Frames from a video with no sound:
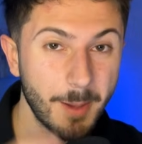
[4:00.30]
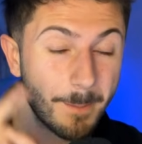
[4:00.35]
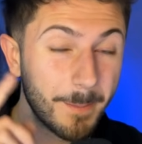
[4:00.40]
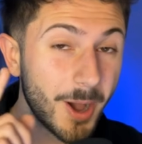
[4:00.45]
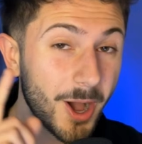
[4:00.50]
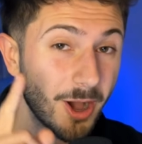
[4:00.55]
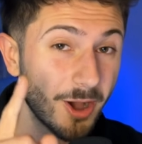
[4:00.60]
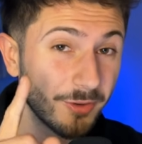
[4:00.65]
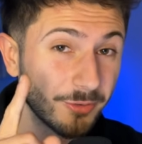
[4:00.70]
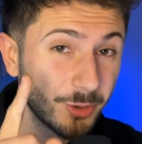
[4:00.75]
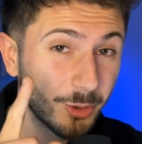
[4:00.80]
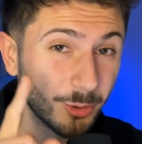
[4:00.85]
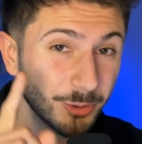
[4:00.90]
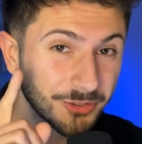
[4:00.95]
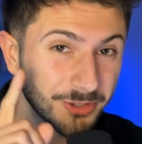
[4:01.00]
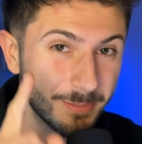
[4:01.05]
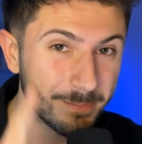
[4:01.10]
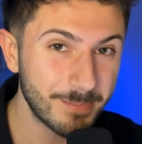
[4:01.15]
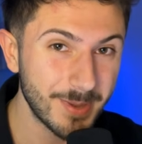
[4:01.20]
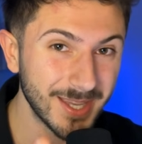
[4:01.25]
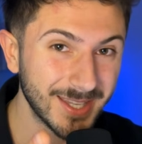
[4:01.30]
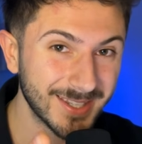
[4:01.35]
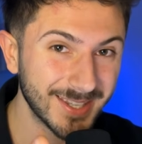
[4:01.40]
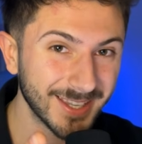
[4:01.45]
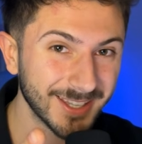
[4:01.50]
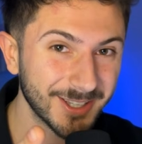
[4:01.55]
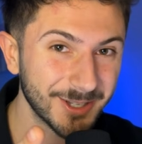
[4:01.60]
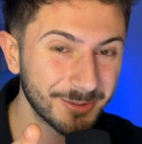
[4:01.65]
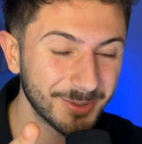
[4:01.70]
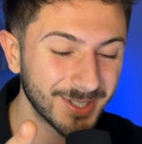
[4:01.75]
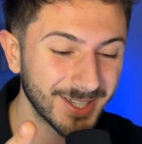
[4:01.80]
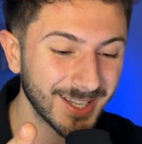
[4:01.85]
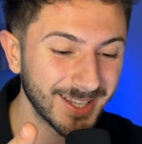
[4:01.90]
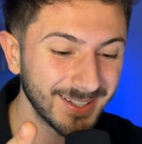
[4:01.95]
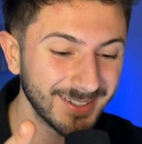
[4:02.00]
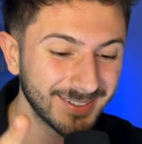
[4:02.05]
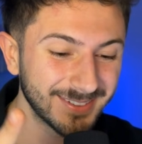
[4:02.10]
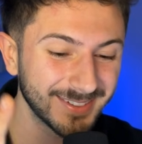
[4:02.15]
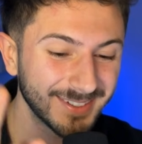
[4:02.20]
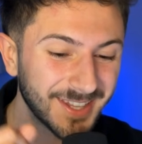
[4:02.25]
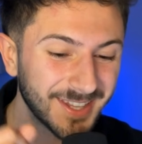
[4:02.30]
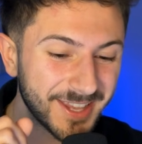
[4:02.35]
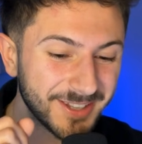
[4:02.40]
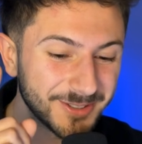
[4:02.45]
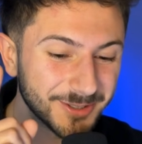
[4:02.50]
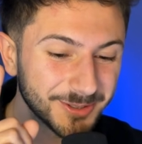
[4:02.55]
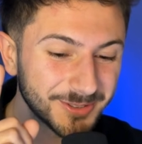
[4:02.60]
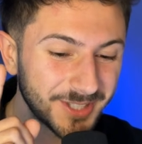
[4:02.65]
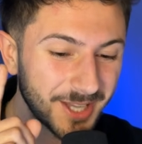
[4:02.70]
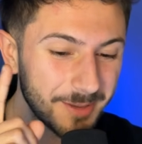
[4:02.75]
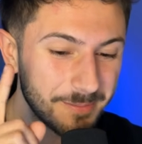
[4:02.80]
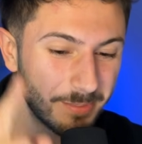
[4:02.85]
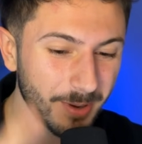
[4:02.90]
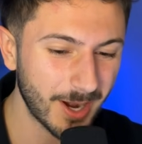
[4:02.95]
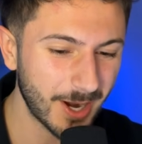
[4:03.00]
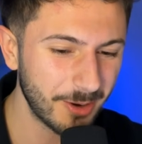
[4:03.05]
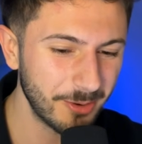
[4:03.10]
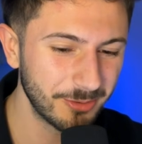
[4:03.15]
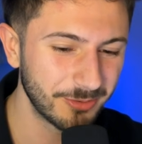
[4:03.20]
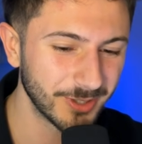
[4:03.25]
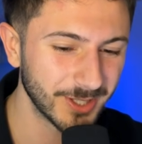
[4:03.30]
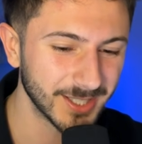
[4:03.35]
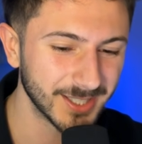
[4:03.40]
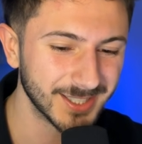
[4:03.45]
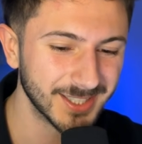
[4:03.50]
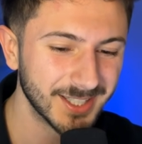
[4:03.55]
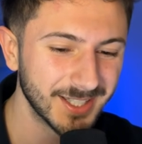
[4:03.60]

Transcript: But of course, the big kicker with this is you'll say, but Alfie,